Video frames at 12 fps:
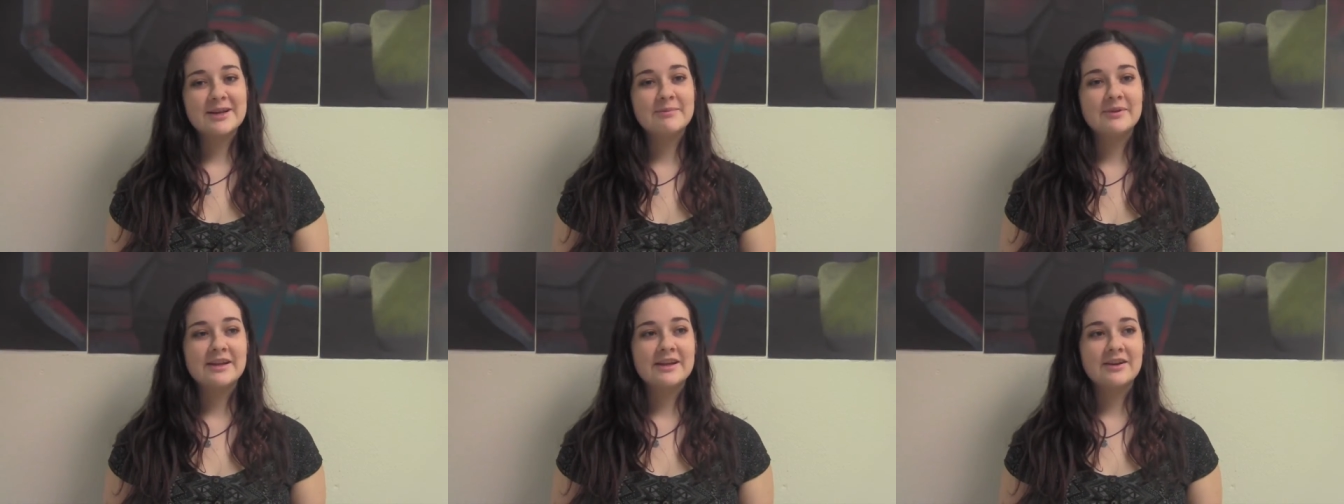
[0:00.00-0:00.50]
I
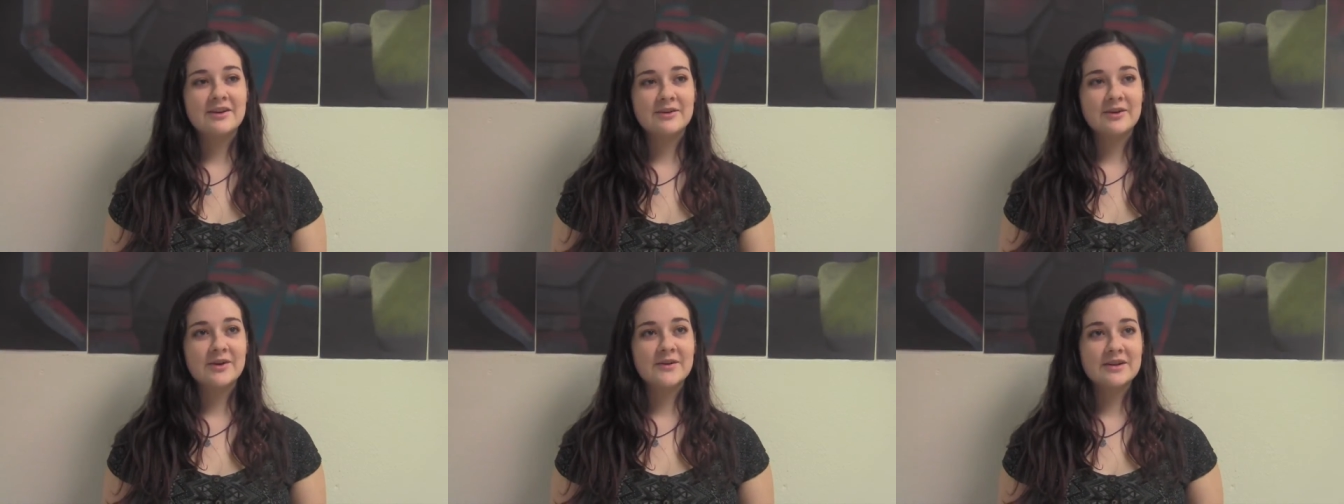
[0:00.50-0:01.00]
plan
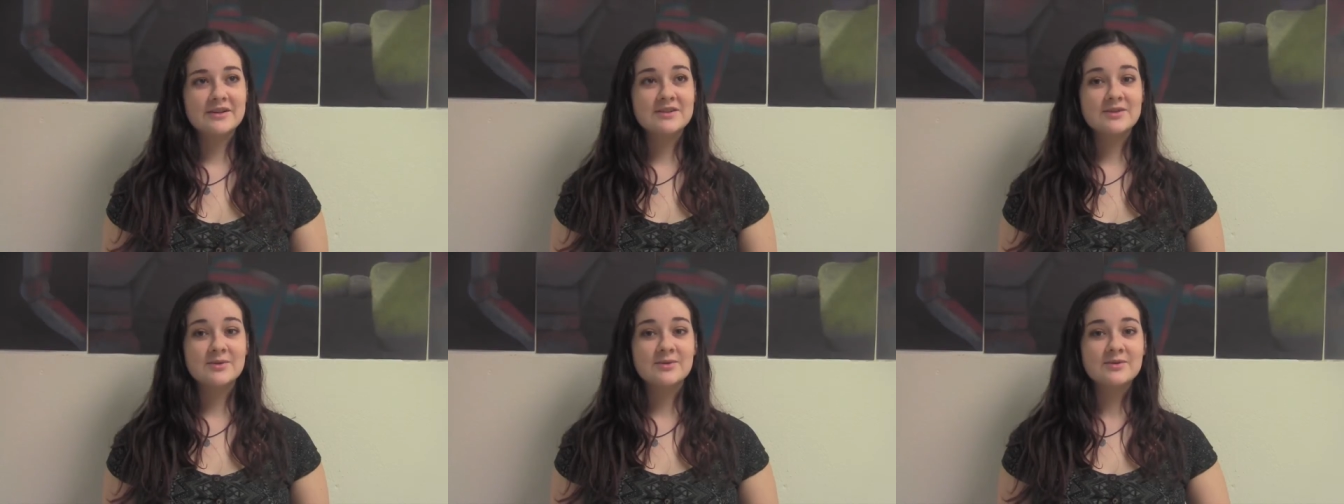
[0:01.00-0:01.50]
on going
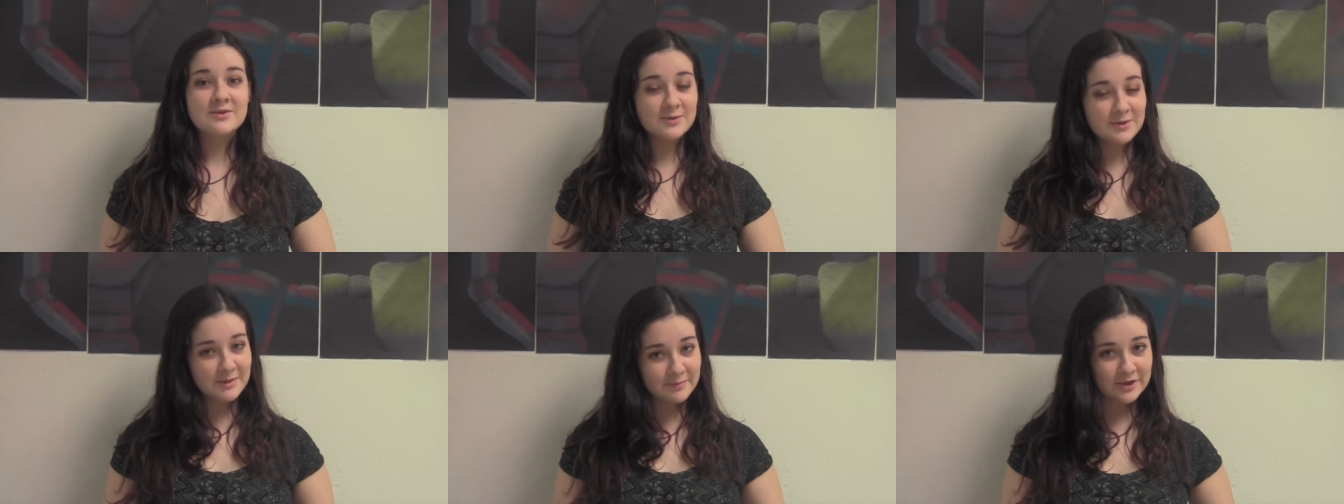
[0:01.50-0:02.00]
to
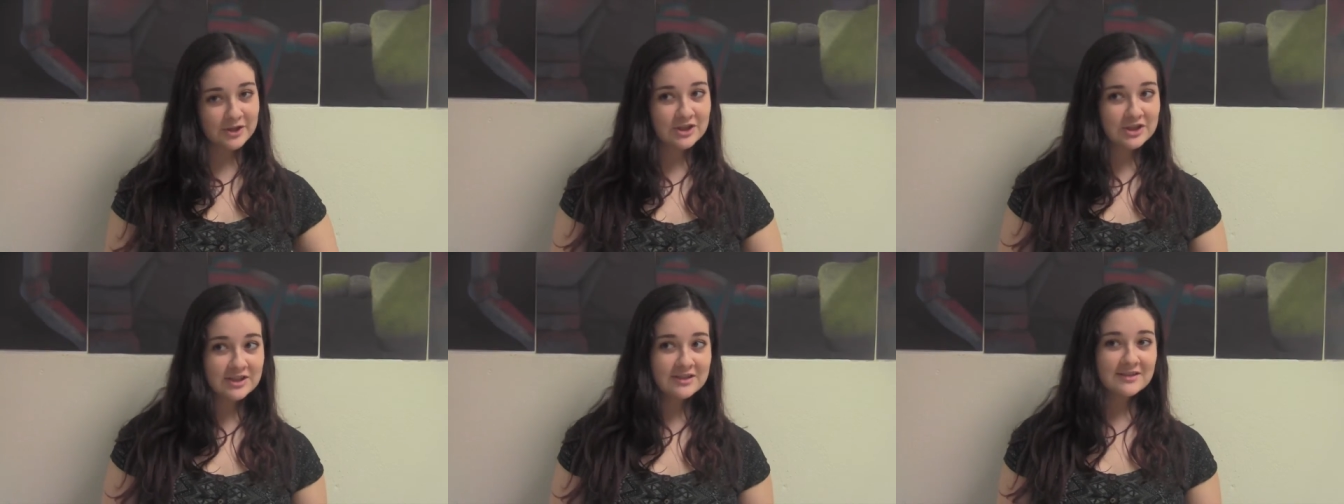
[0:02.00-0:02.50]
SUNY
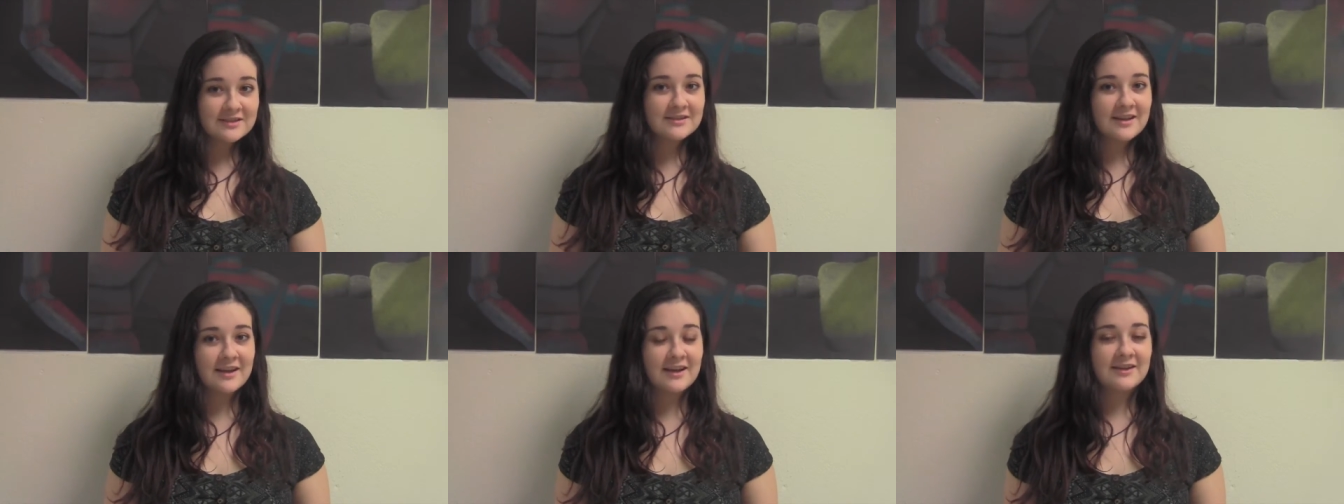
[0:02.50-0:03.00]

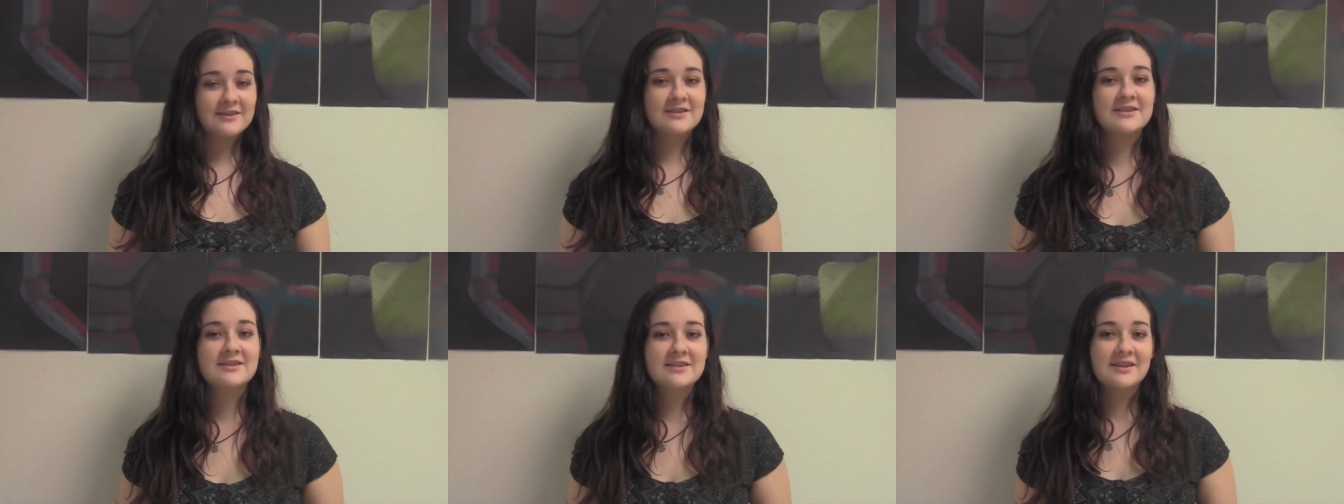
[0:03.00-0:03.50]
Purchase and
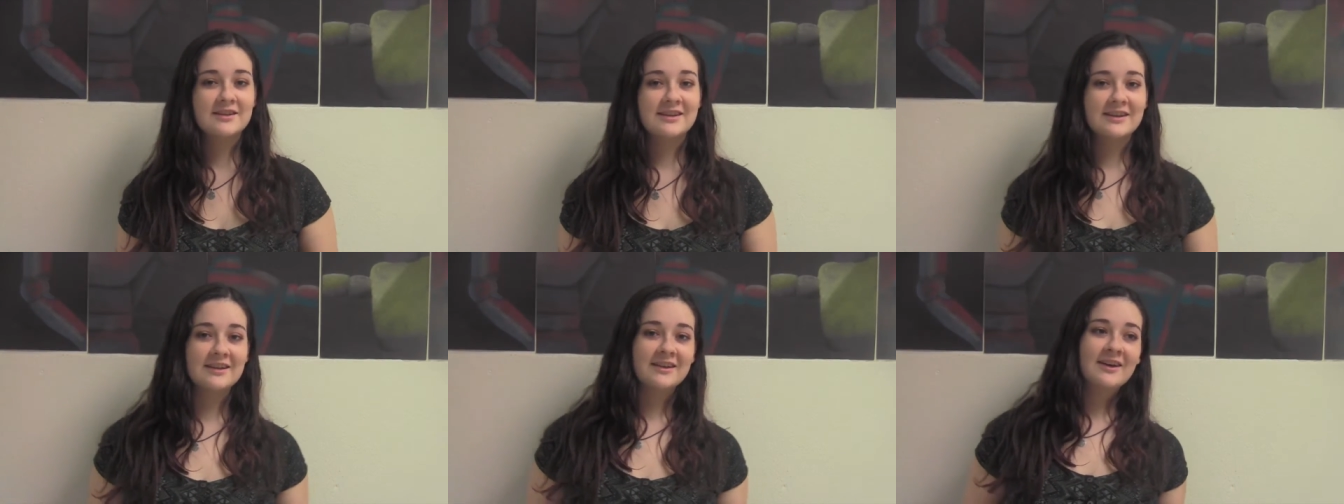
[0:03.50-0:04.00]
to
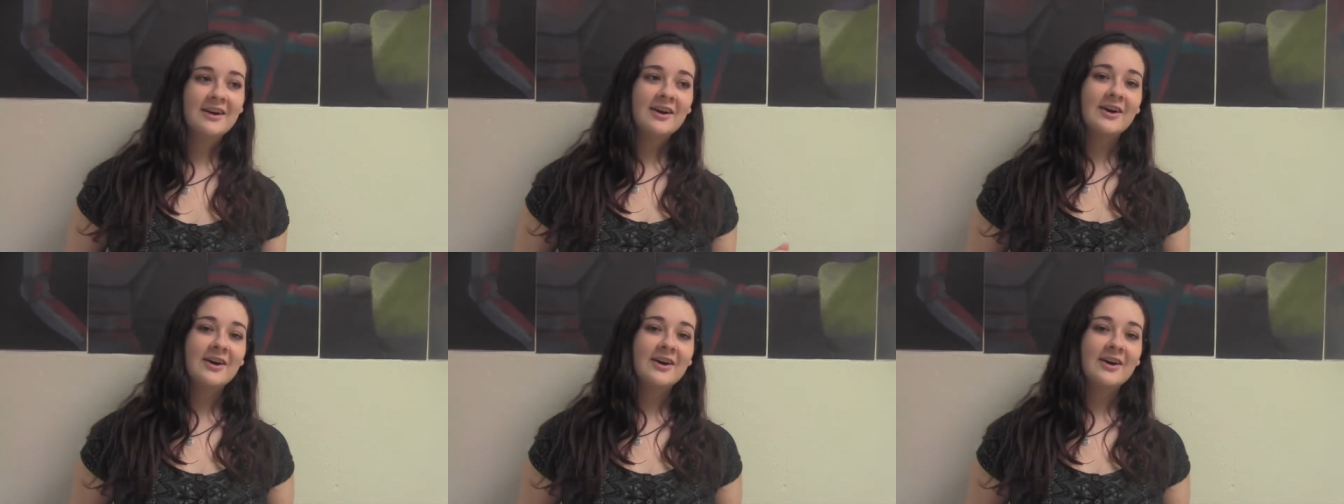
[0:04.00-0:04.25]
study